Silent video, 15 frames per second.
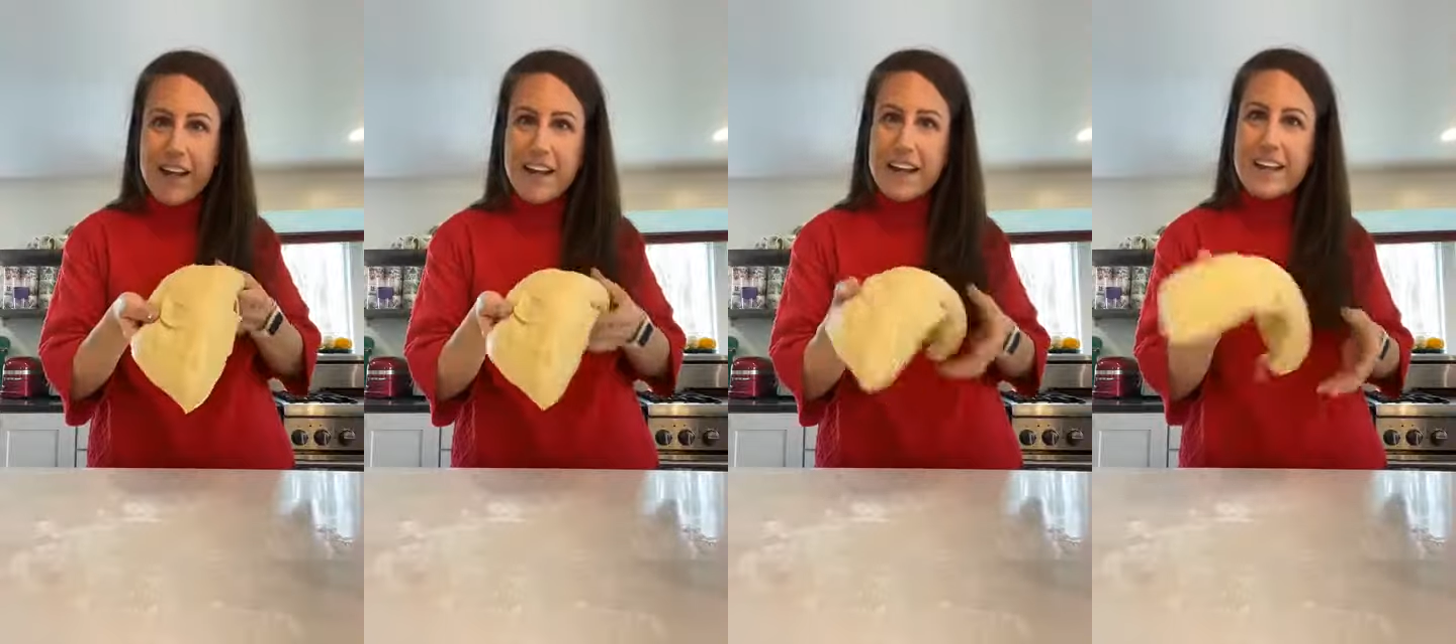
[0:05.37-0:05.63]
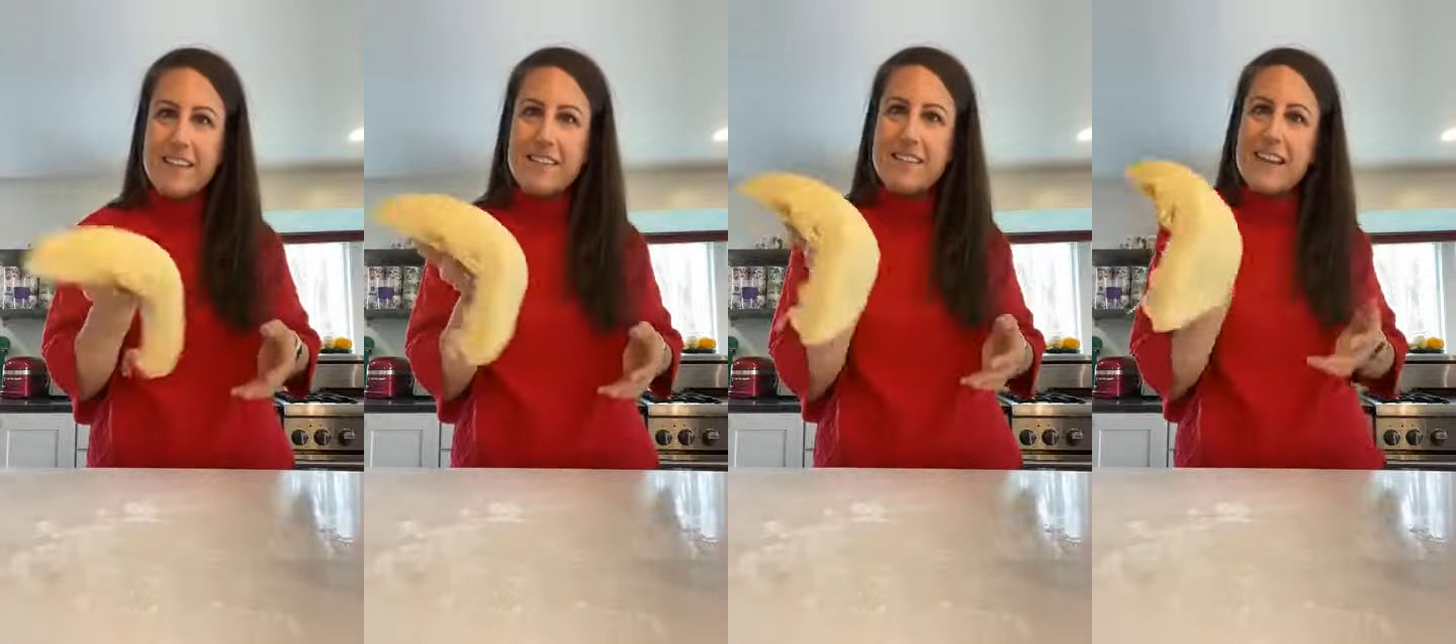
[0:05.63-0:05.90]

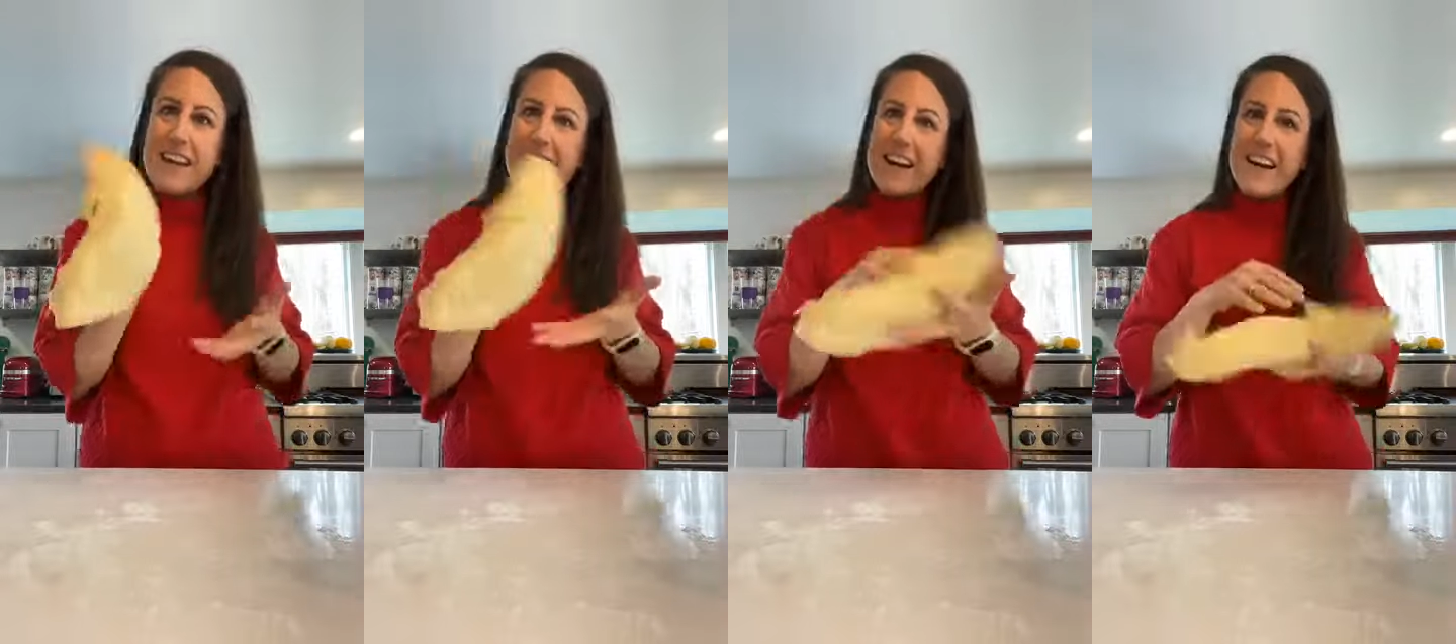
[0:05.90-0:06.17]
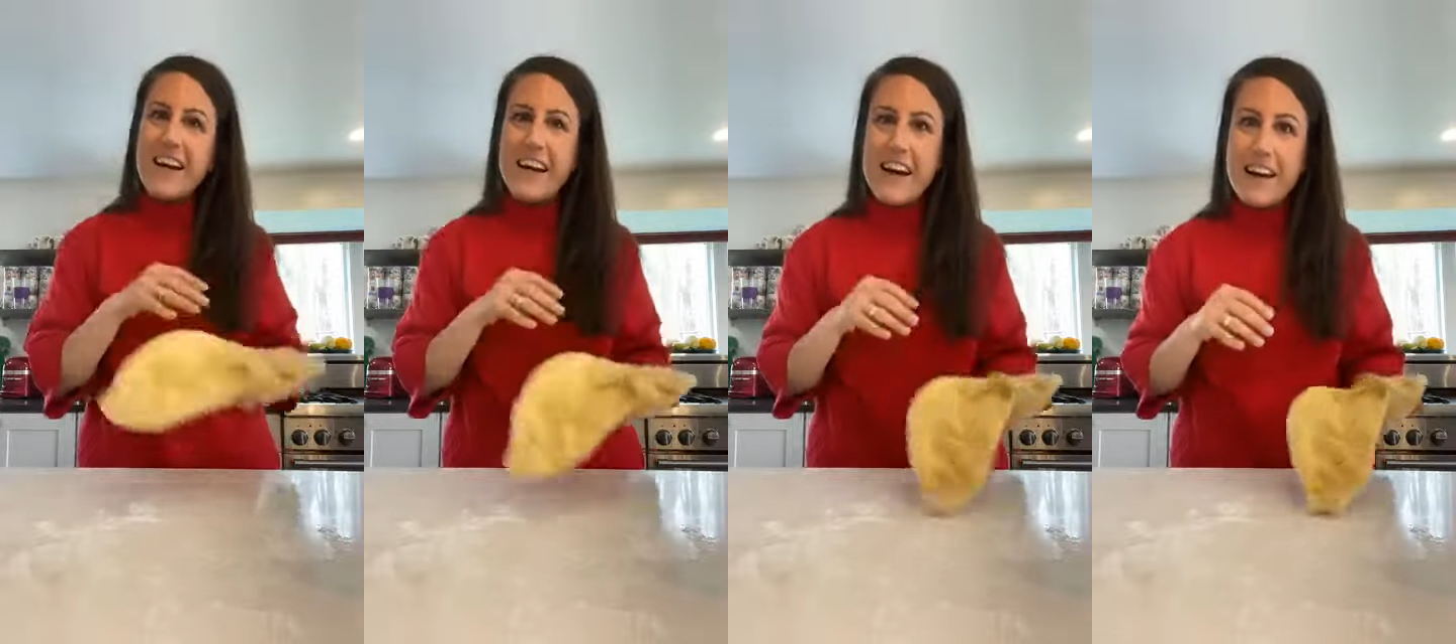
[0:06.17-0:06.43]
is
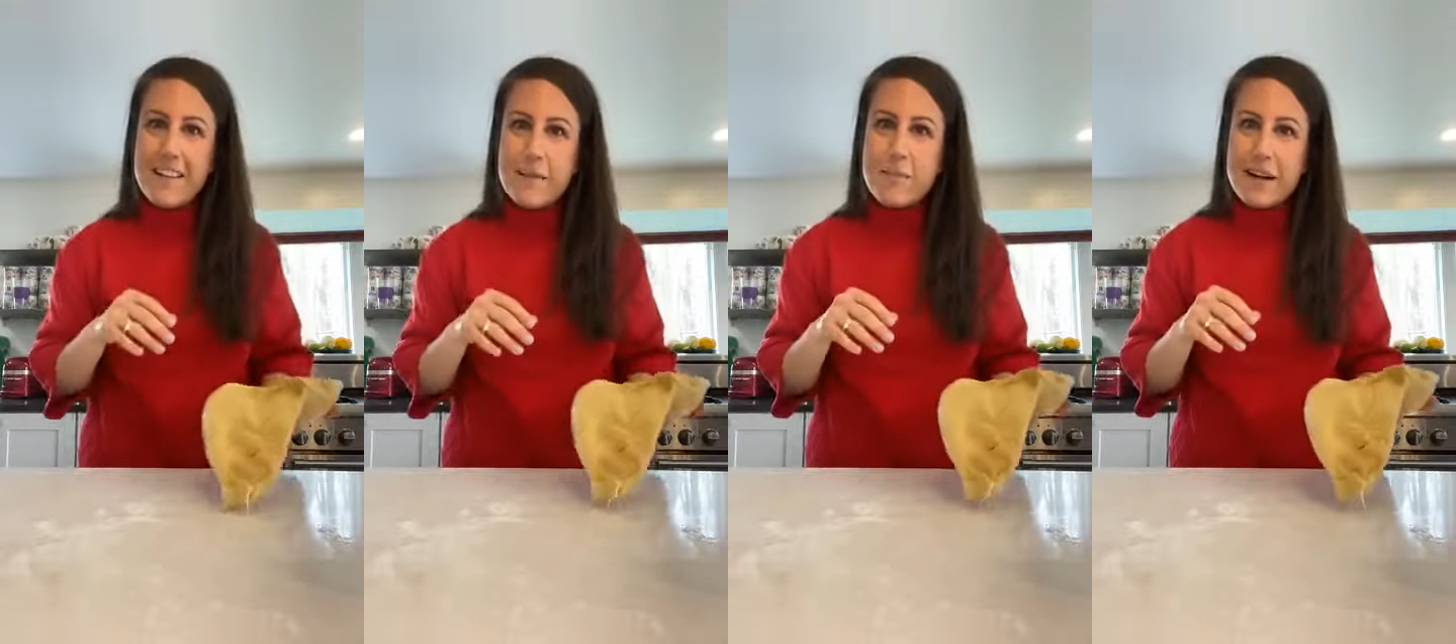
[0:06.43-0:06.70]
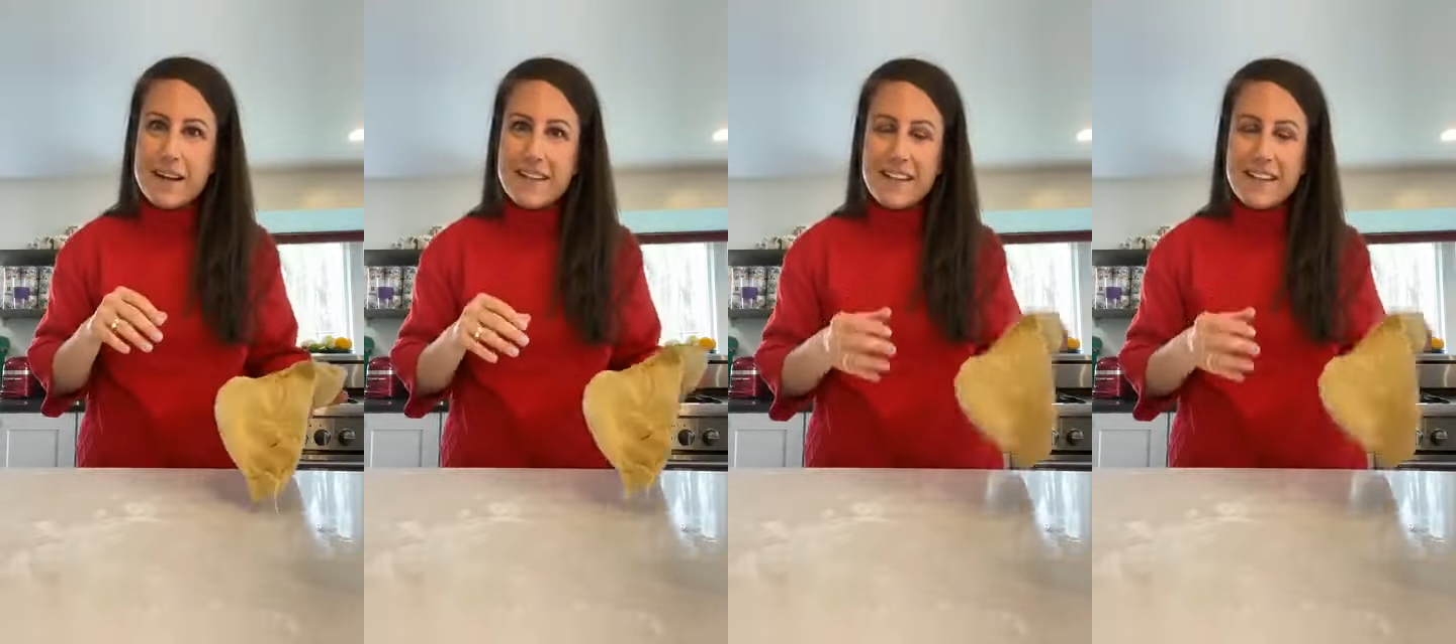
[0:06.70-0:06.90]
challah bread